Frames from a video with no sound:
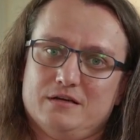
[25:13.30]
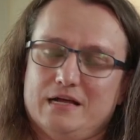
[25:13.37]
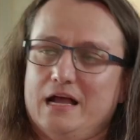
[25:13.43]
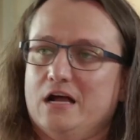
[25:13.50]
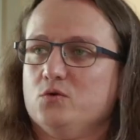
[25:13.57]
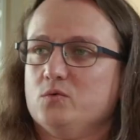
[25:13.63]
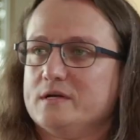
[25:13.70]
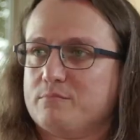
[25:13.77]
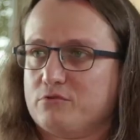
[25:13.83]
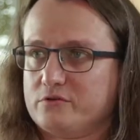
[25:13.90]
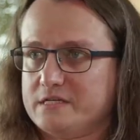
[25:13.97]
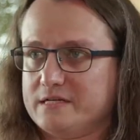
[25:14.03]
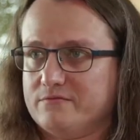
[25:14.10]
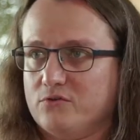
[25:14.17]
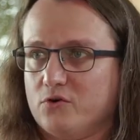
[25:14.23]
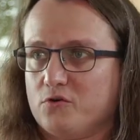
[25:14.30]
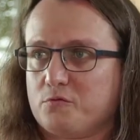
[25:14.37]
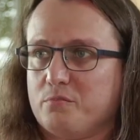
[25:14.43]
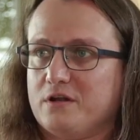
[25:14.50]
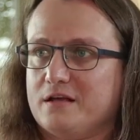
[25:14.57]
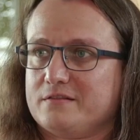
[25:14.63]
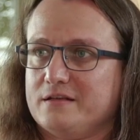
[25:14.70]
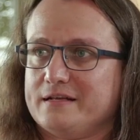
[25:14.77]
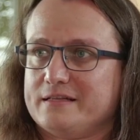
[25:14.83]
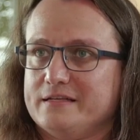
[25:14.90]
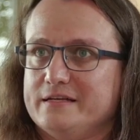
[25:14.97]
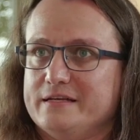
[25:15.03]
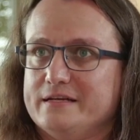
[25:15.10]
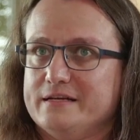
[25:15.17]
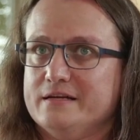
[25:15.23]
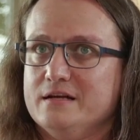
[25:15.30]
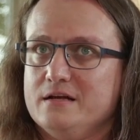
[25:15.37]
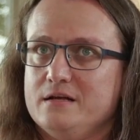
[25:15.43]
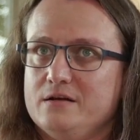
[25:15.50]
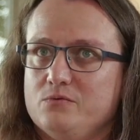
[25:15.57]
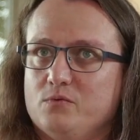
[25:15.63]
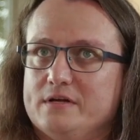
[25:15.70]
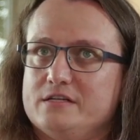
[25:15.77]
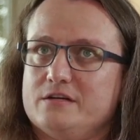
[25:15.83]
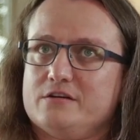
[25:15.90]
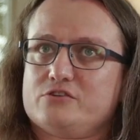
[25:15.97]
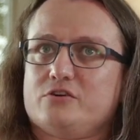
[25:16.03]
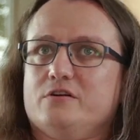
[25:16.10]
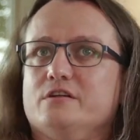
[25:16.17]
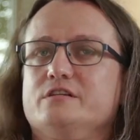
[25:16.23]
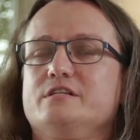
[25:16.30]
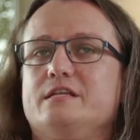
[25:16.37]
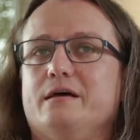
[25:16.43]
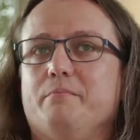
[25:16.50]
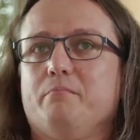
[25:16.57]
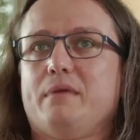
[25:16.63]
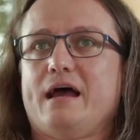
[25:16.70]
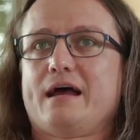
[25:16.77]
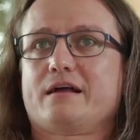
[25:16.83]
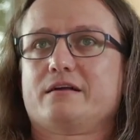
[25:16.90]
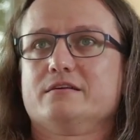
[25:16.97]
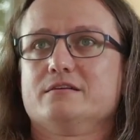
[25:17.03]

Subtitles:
how we perceive the earth, but I think we touched on a step back